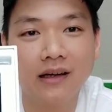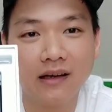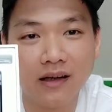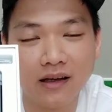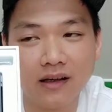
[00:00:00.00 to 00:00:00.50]

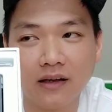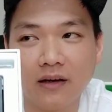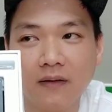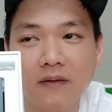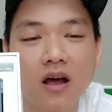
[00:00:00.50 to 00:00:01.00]

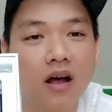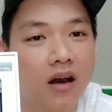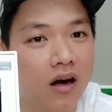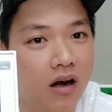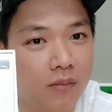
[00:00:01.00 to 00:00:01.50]
in
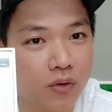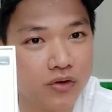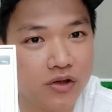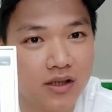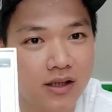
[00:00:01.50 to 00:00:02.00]

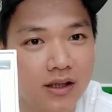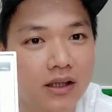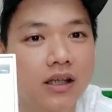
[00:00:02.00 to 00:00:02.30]
Lamborghini